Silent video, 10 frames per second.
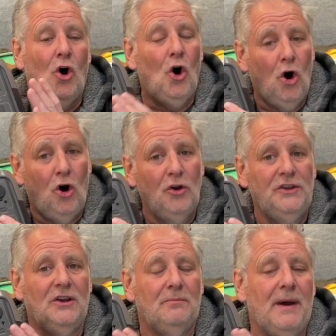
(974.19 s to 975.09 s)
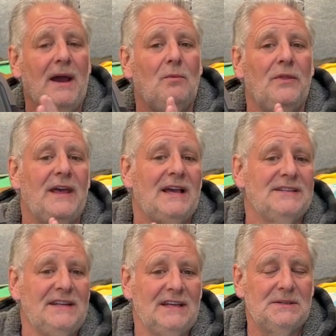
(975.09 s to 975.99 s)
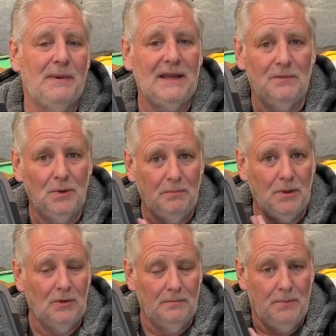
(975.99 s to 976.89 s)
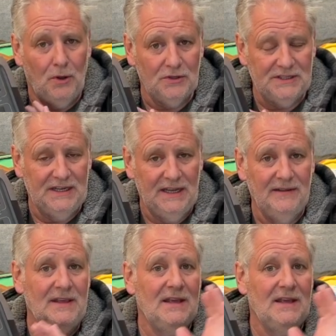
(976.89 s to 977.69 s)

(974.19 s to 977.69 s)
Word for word: or you could buy one that has an expandable port in it,